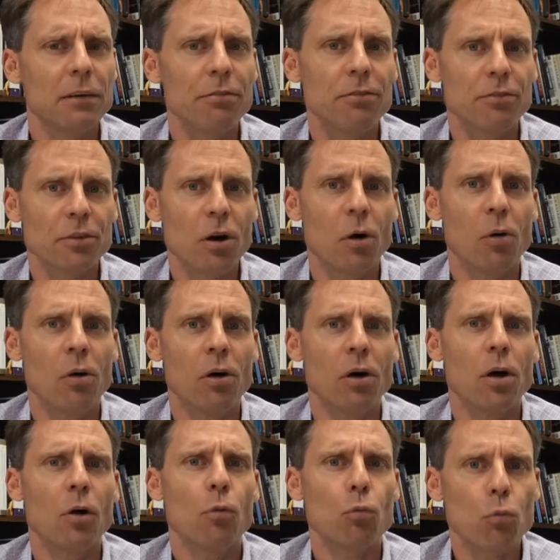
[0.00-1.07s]
If so,
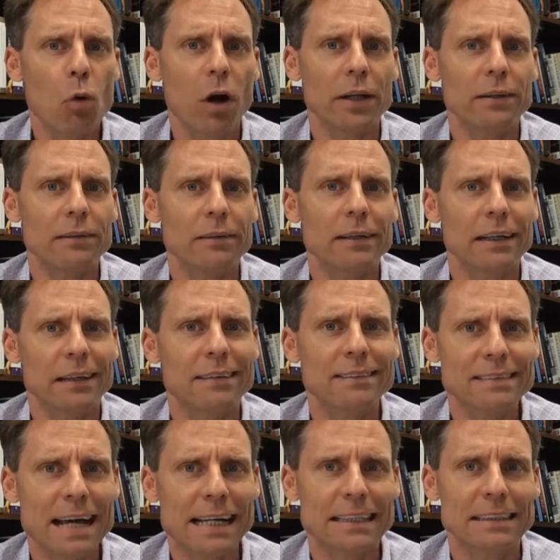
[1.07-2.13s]
what
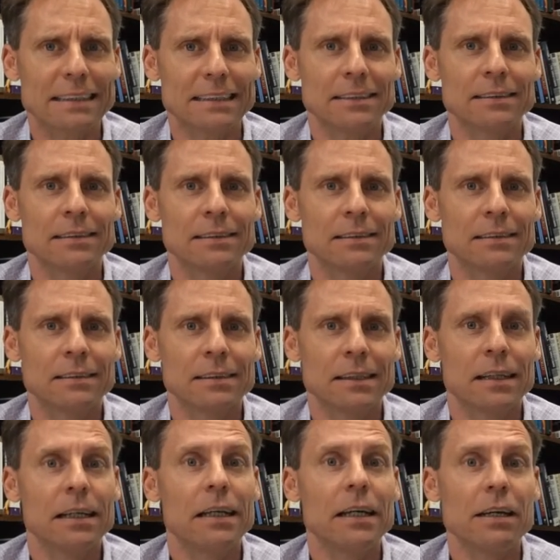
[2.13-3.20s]
exactly?
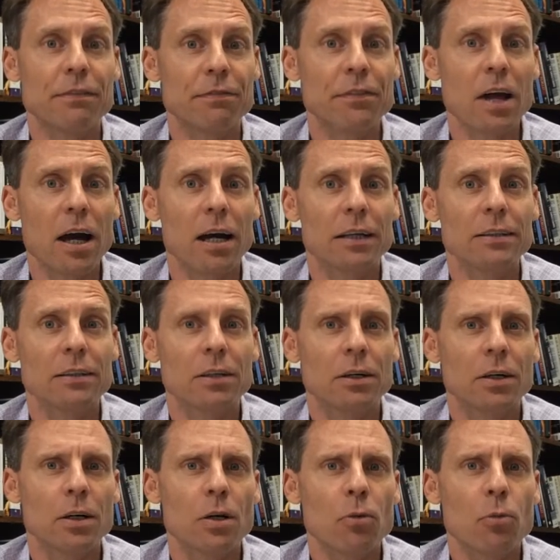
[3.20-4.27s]
If not,
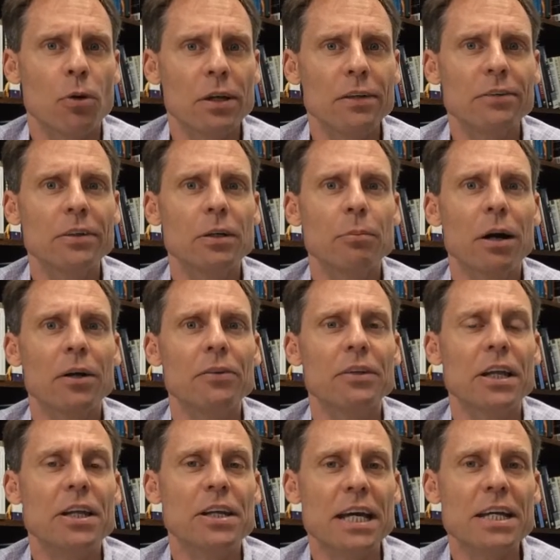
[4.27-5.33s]
what is it about
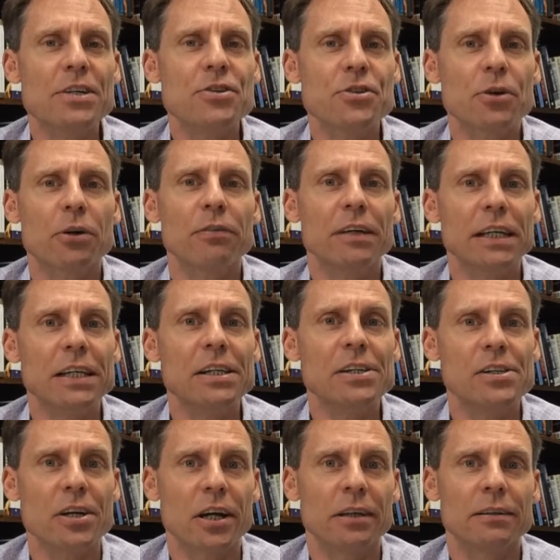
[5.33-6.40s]
the nature of
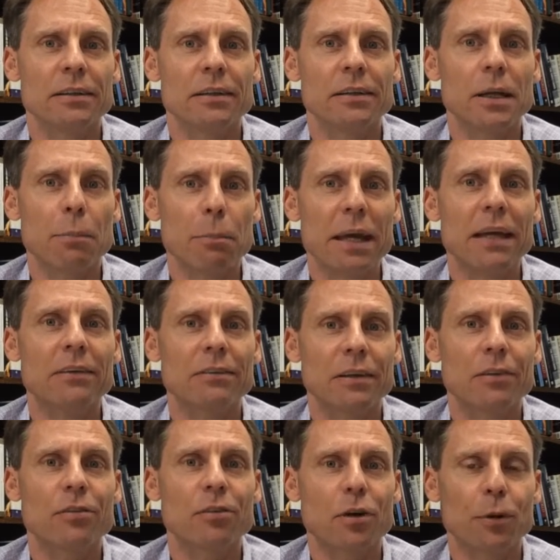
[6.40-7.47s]
India that makes
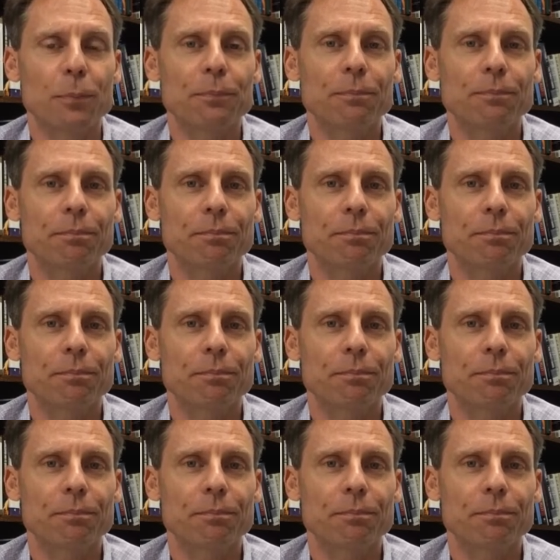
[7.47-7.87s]
it so?